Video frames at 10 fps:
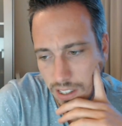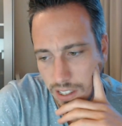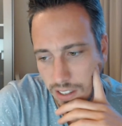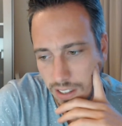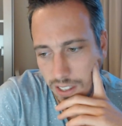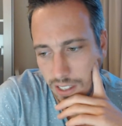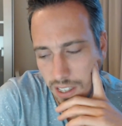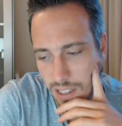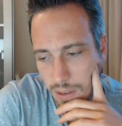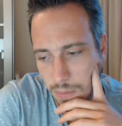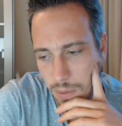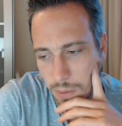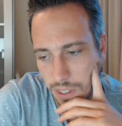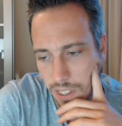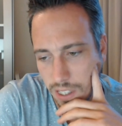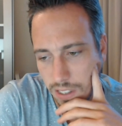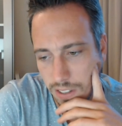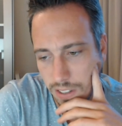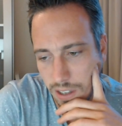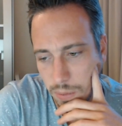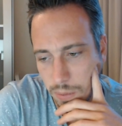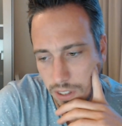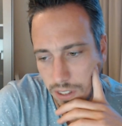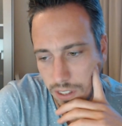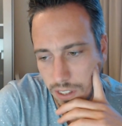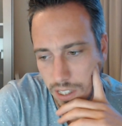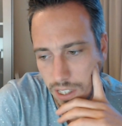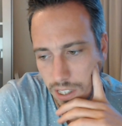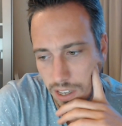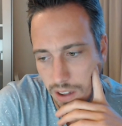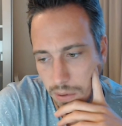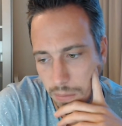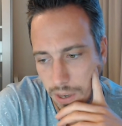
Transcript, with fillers: I think a lot of the people that I think are pretty good, they have been